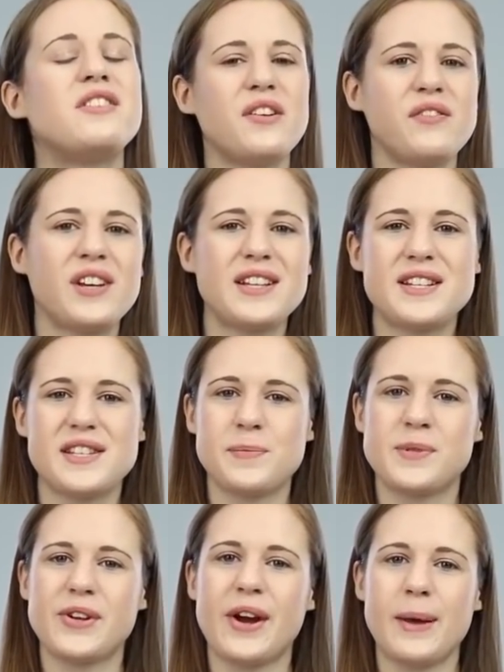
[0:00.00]
Don't forget to
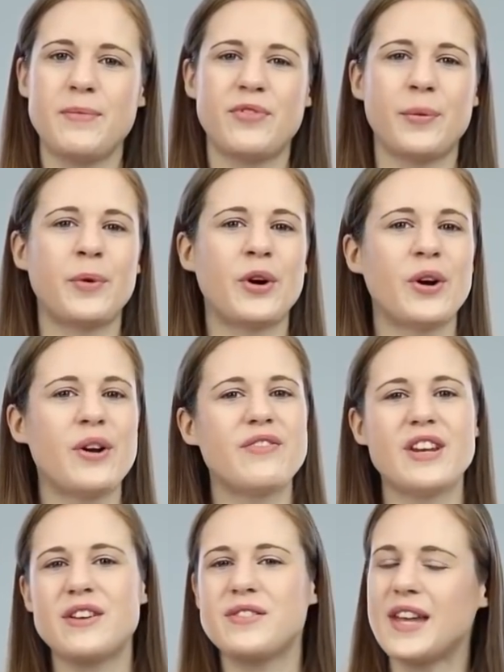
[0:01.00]
subscribe for more
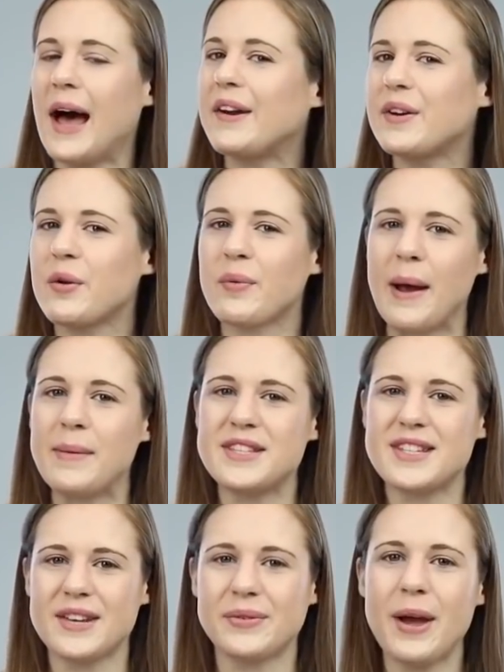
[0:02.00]
videos on
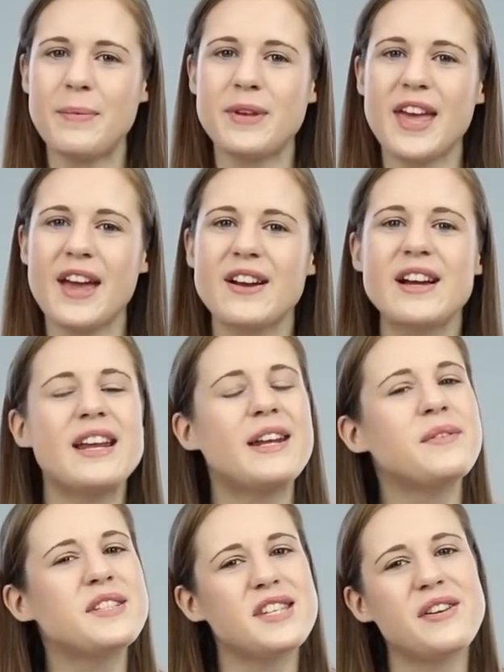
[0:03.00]
rabbits and rabbit care, and I
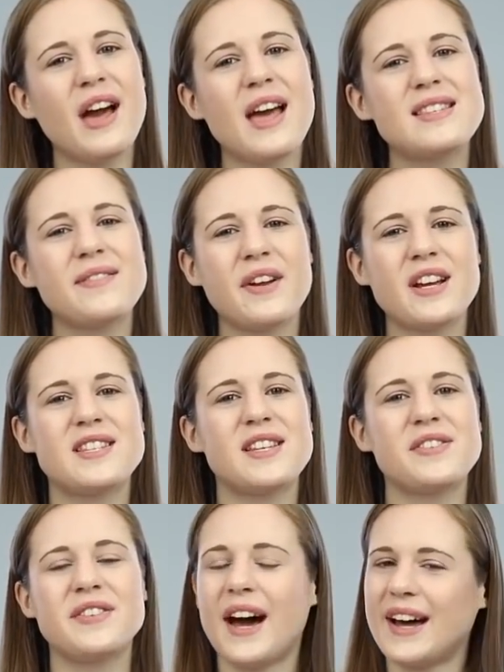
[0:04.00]
will see you guys very
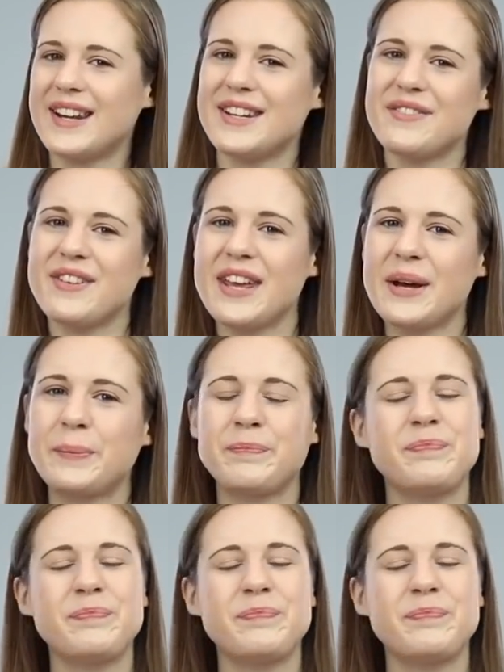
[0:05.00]
soon on a new video.